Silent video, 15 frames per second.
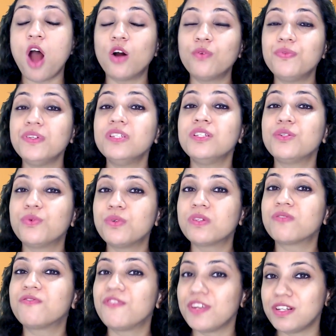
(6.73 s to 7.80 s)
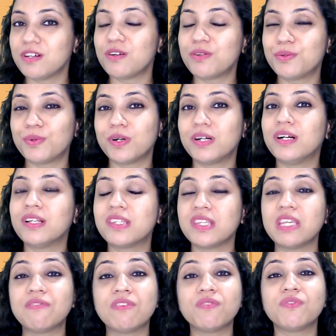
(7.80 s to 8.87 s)
we use filler words
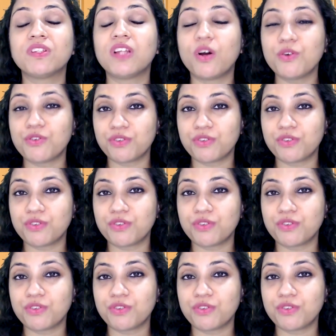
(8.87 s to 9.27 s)
even without